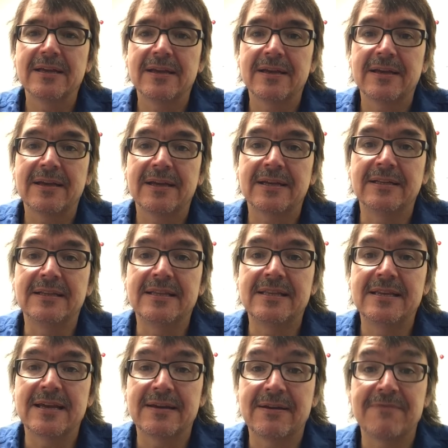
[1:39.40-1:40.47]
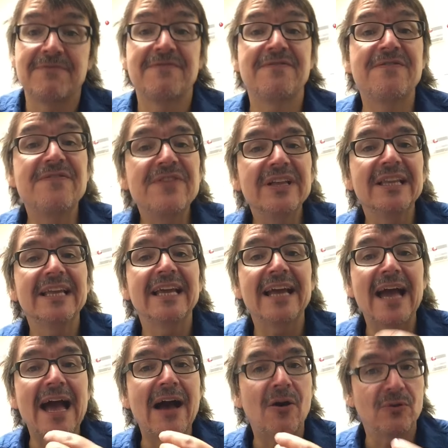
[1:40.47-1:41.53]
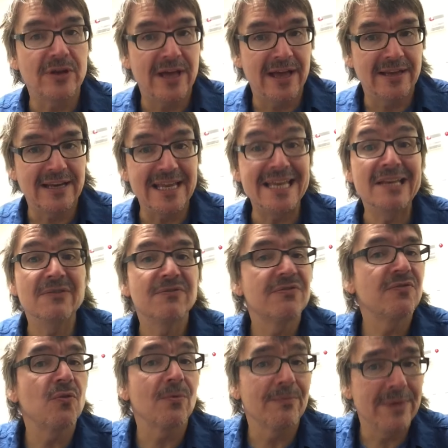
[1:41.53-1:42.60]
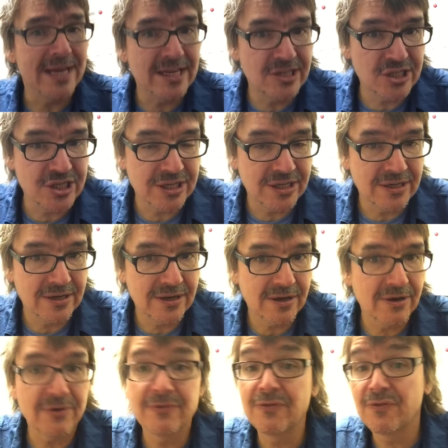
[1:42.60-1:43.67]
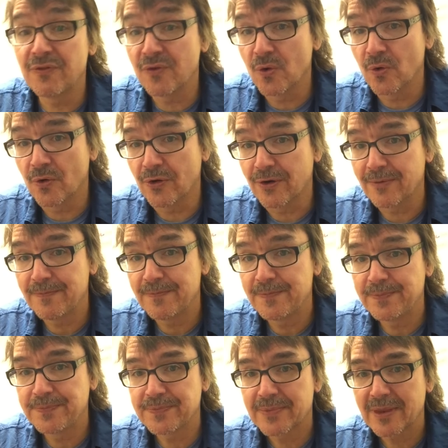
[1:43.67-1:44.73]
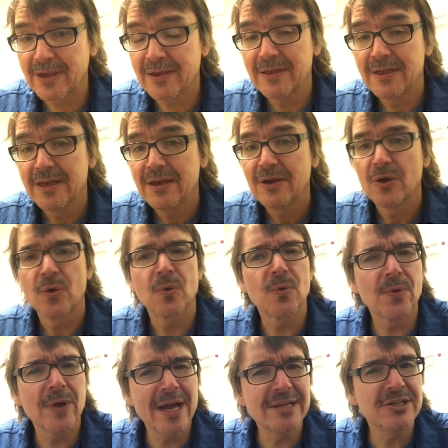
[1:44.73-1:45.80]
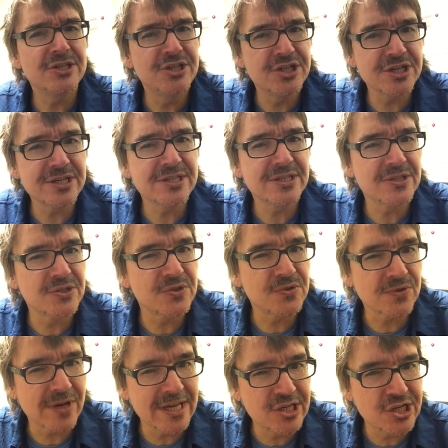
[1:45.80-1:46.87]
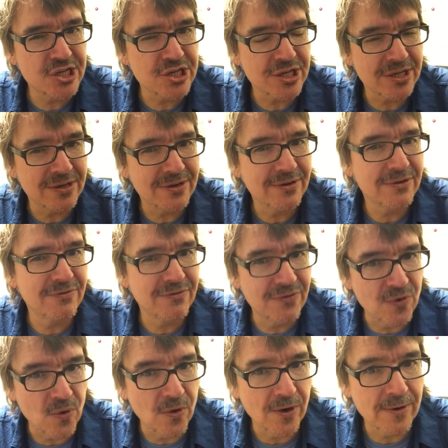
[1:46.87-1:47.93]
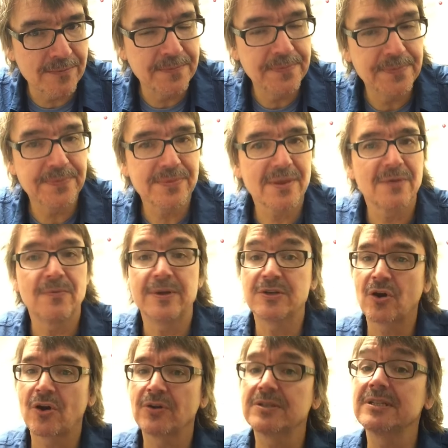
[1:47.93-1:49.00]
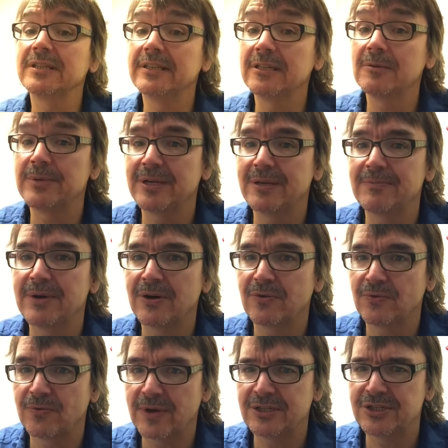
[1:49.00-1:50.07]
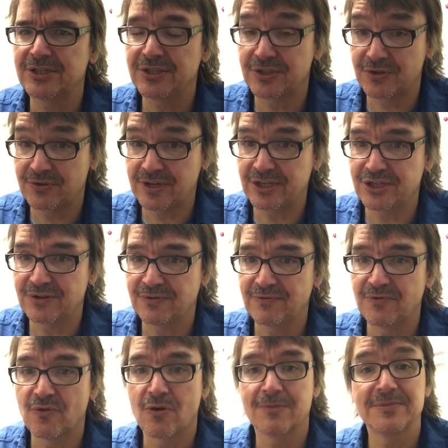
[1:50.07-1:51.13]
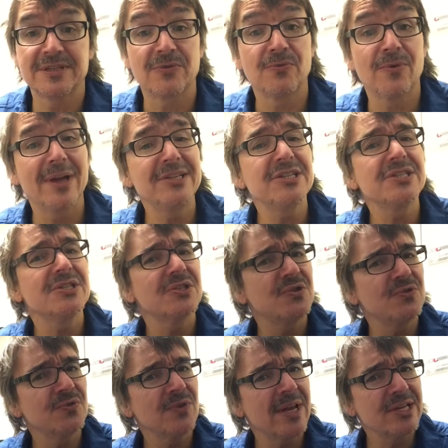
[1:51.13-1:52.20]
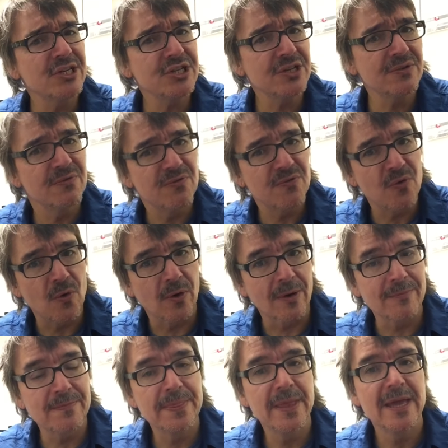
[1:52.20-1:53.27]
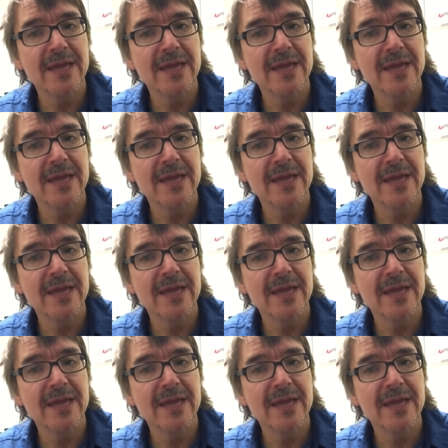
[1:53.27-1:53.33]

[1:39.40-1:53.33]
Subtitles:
and filling out an information form. Registration form. We talked a little bit about registration forms. A registration form